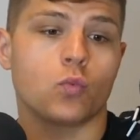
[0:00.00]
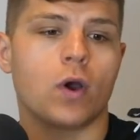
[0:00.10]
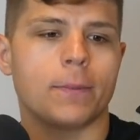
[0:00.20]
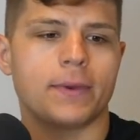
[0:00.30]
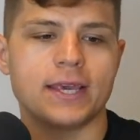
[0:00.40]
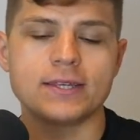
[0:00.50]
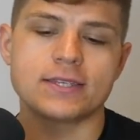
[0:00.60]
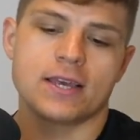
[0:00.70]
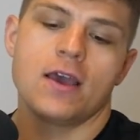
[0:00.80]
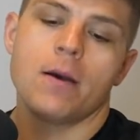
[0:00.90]
one
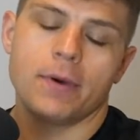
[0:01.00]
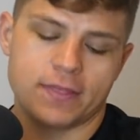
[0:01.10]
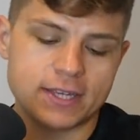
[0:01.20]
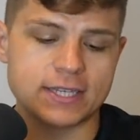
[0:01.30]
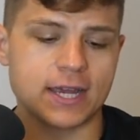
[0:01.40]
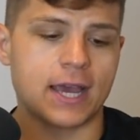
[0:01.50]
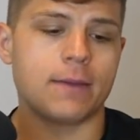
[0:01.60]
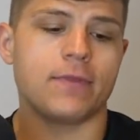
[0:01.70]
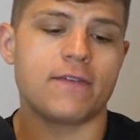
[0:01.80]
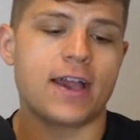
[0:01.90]
piece, but this
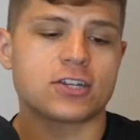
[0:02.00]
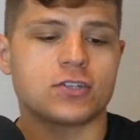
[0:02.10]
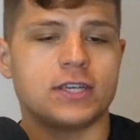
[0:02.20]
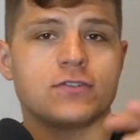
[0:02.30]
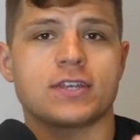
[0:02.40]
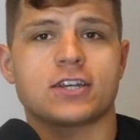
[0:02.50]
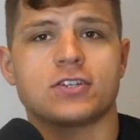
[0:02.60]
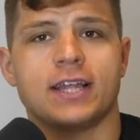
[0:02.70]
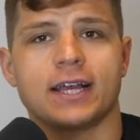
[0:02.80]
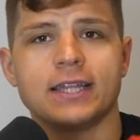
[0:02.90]
time there's
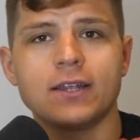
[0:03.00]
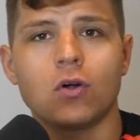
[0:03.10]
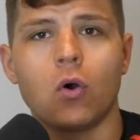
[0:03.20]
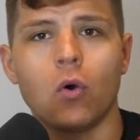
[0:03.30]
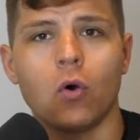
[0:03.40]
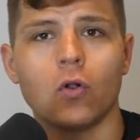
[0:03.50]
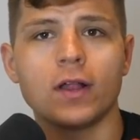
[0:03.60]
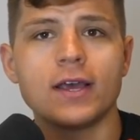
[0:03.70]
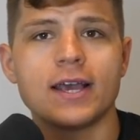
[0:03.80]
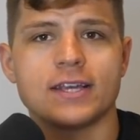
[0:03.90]
actually like a little
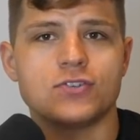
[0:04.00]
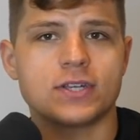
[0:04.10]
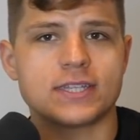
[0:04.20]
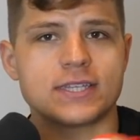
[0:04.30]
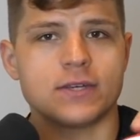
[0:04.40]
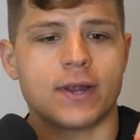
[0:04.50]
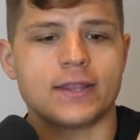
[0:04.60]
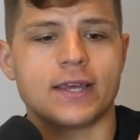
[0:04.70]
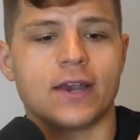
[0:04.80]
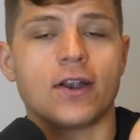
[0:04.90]
hole, as you can see
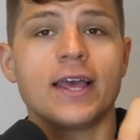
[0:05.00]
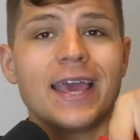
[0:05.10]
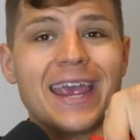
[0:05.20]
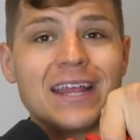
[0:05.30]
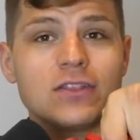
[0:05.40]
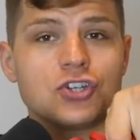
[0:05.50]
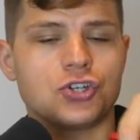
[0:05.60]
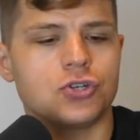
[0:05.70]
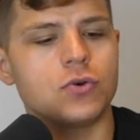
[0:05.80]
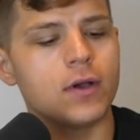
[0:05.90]
right there in the
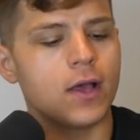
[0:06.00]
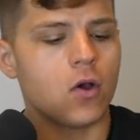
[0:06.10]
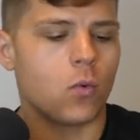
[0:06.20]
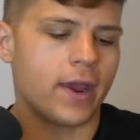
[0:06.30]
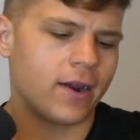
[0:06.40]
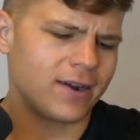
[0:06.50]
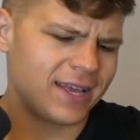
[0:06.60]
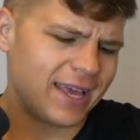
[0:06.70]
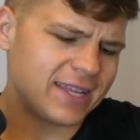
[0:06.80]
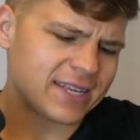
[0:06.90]
shoe, where
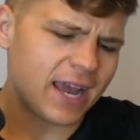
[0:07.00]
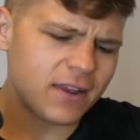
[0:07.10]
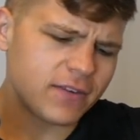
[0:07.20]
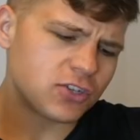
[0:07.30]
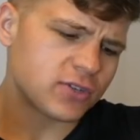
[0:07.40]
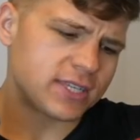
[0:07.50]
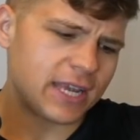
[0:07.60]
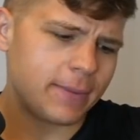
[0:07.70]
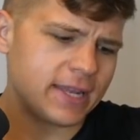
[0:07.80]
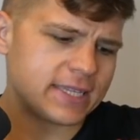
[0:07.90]
it's kind of
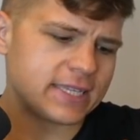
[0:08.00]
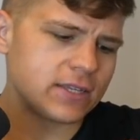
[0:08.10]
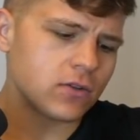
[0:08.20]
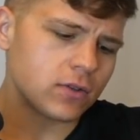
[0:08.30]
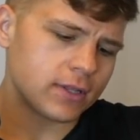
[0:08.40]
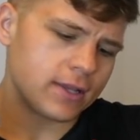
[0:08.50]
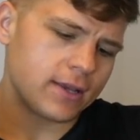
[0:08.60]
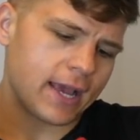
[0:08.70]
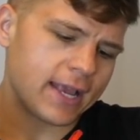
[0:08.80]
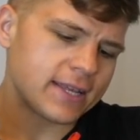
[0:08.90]
interesting. I mean, it's still,
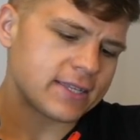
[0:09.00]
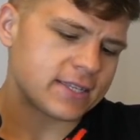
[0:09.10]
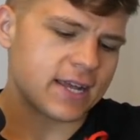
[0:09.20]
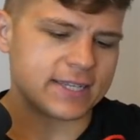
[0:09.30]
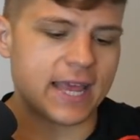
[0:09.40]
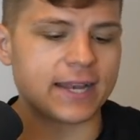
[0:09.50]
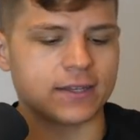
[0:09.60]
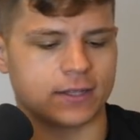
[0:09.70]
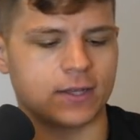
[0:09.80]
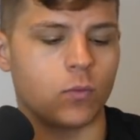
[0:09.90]
I guess it's not
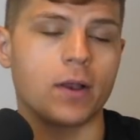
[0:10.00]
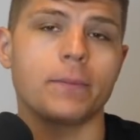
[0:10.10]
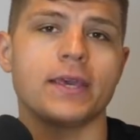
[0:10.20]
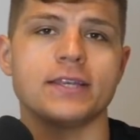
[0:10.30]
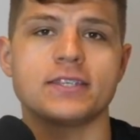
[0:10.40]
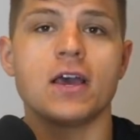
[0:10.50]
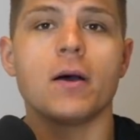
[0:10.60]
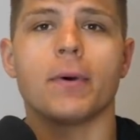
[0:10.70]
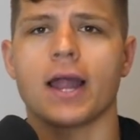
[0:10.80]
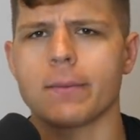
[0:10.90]
technically one piece,
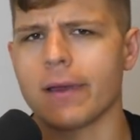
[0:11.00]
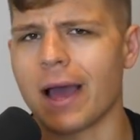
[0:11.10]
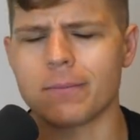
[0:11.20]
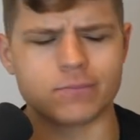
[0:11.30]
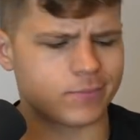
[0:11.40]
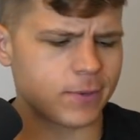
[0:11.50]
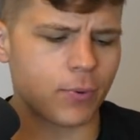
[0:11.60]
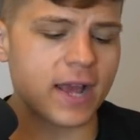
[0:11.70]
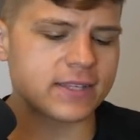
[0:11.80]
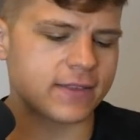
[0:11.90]
but I'm
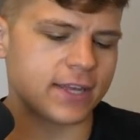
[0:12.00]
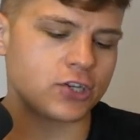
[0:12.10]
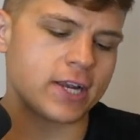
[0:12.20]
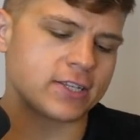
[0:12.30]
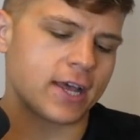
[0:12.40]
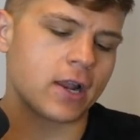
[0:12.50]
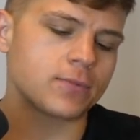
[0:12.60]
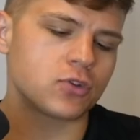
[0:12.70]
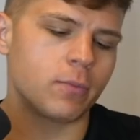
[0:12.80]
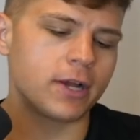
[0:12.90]
surprised that they changed that
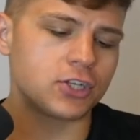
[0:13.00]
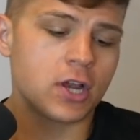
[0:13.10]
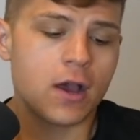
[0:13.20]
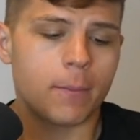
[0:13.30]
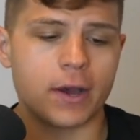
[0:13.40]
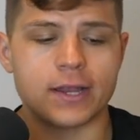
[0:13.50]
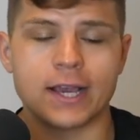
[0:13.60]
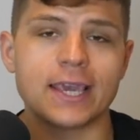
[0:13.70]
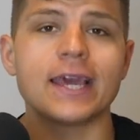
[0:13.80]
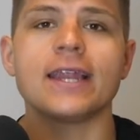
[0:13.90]
up so much. But
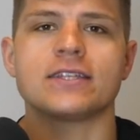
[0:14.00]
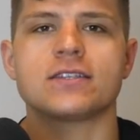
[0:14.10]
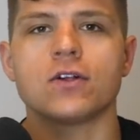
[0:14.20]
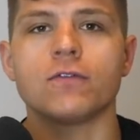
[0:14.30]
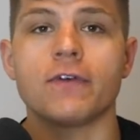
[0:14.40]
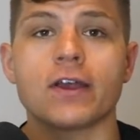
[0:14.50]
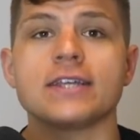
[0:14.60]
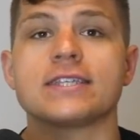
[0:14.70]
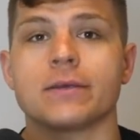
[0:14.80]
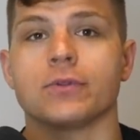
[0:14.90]
again, it's still
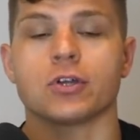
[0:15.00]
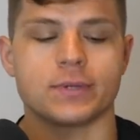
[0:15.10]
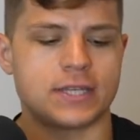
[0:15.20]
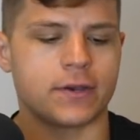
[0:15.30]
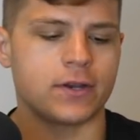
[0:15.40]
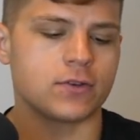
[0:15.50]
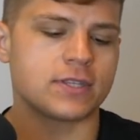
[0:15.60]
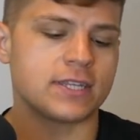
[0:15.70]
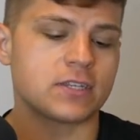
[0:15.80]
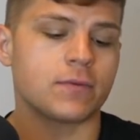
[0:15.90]
very similar
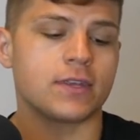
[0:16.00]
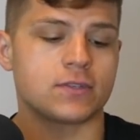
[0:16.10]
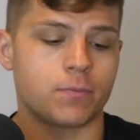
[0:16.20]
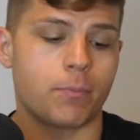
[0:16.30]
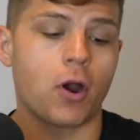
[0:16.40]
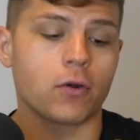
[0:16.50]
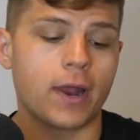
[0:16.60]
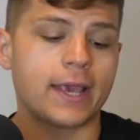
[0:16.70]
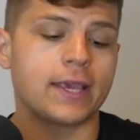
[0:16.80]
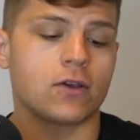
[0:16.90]
materials. This part
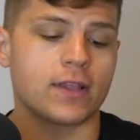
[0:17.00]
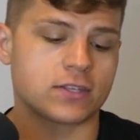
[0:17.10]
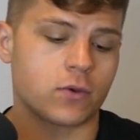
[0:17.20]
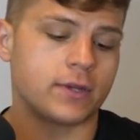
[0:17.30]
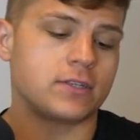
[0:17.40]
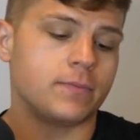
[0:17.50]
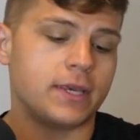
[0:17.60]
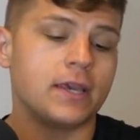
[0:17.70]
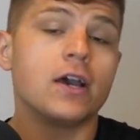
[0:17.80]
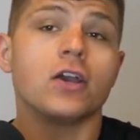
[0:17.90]
right here that's going to
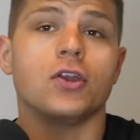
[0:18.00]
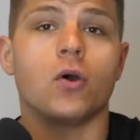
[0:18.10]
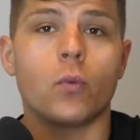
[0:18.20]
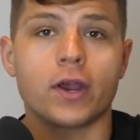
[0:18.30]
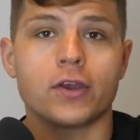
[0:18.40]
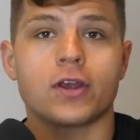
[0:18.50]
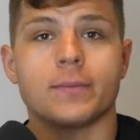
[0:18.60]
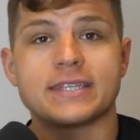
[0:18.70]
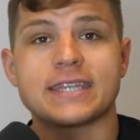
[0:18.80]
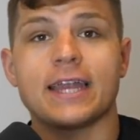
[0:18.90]
be, you know, where you're going to
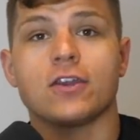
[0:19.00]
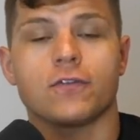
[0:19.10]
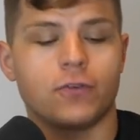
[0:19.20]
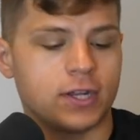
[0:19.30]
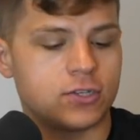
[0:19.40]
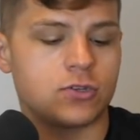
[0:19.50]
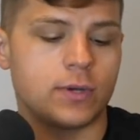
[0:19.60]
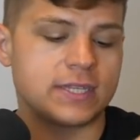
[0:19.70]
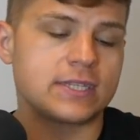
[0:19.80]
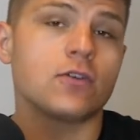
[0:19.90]
be sliding your foot into
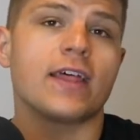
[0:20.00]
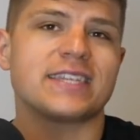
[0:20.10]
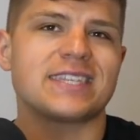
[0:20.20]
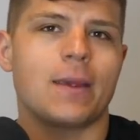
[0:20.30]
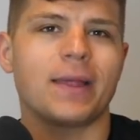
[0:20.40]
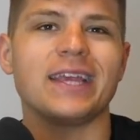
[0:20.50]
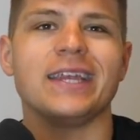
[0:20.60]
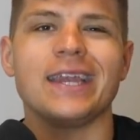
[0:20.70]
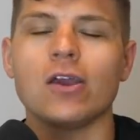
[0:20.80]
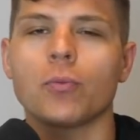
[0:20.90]
is still that same like
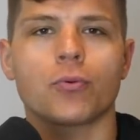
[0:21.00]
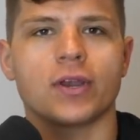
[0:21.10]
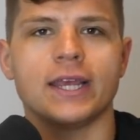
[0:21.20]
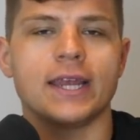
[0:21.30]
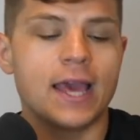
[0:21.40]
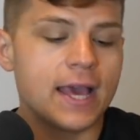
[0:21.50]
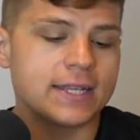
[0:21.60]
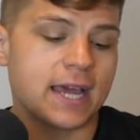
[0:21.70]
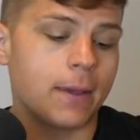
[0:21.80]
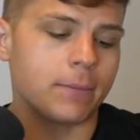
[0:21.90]
neoprene type